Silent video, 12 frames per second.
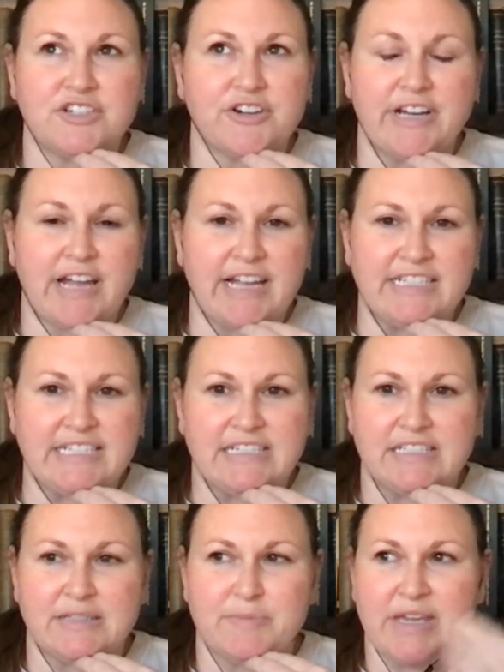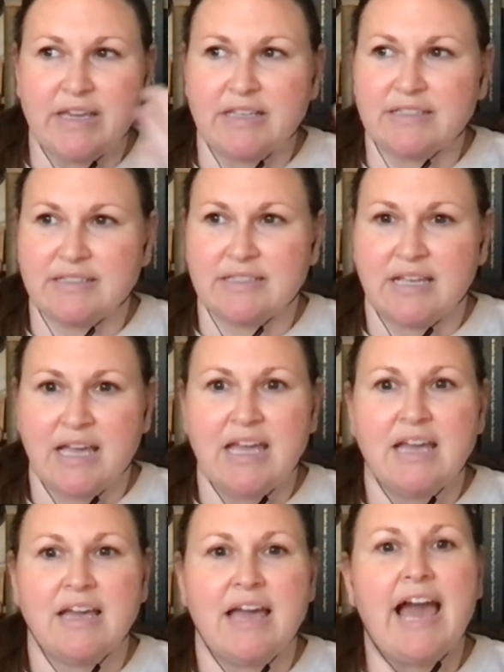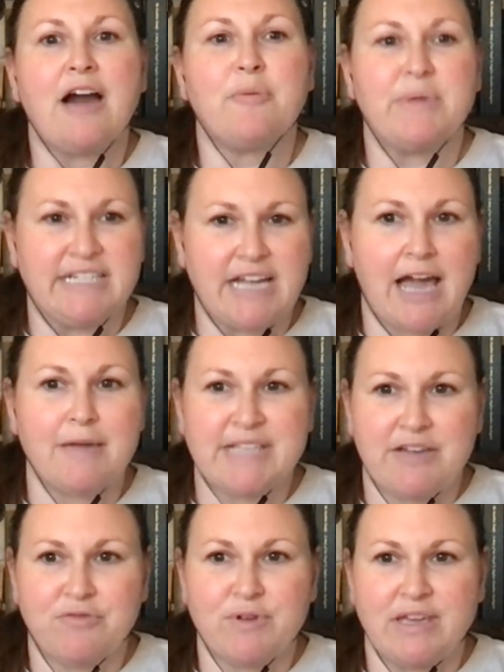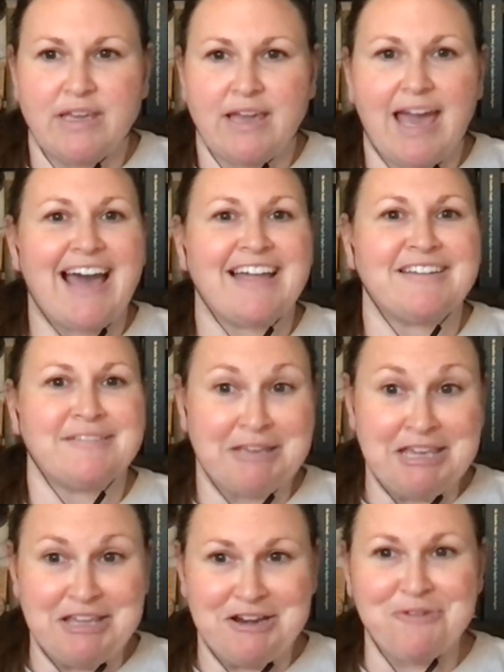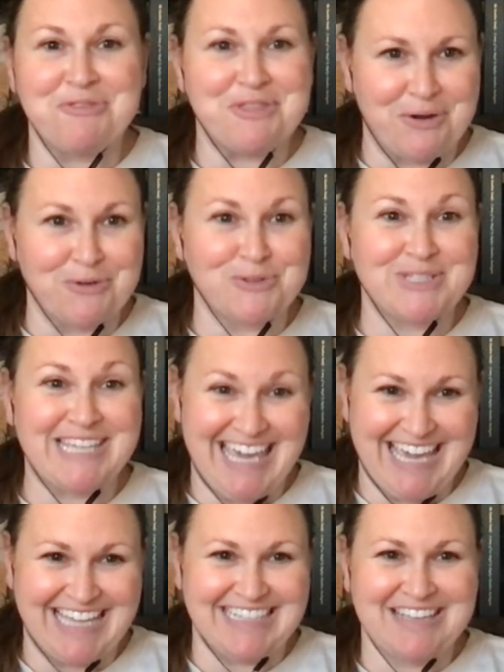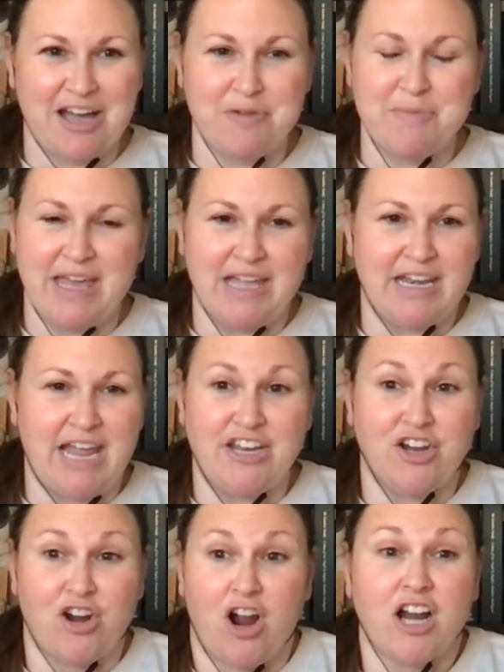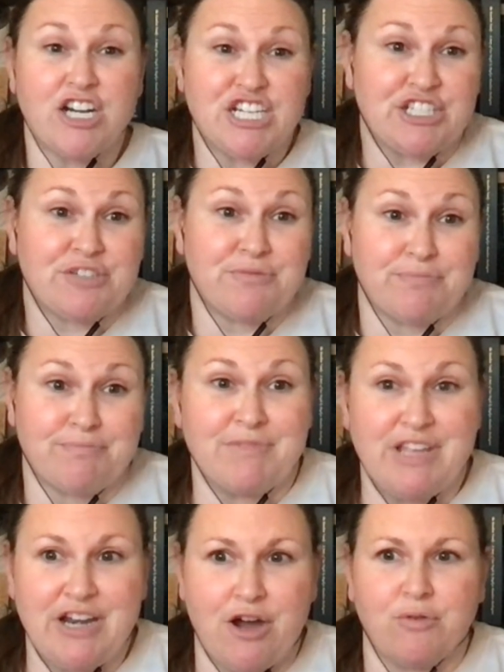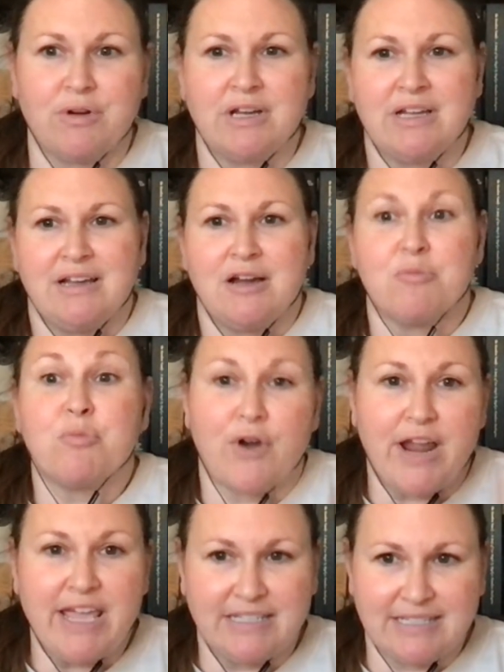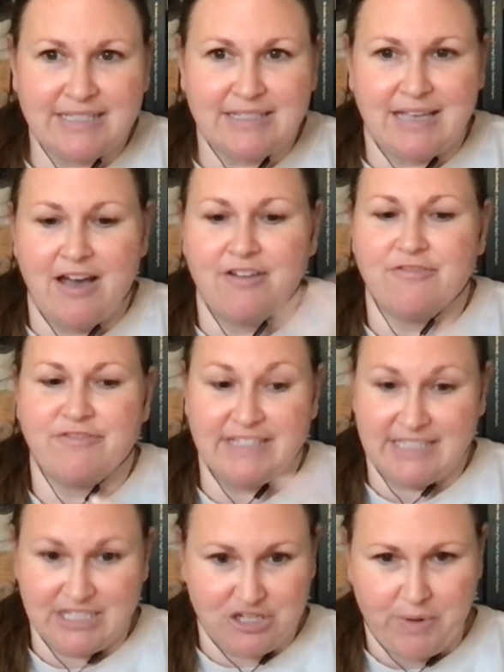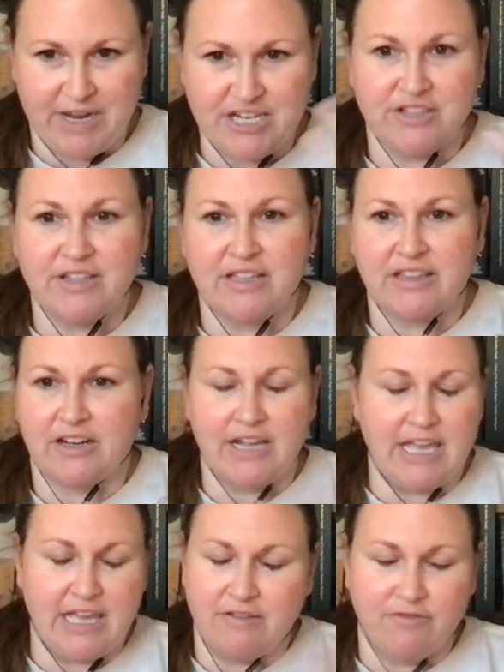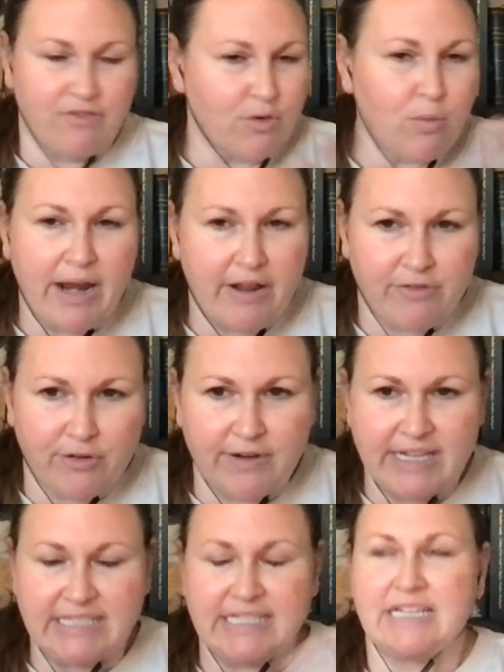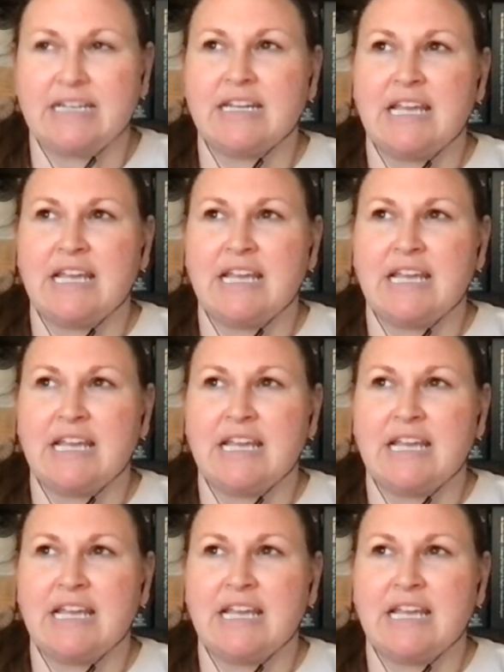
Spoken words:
great ideas, because how many times have we had, those kids come in and your heart just breaks of the situation that they're in for whatever reason.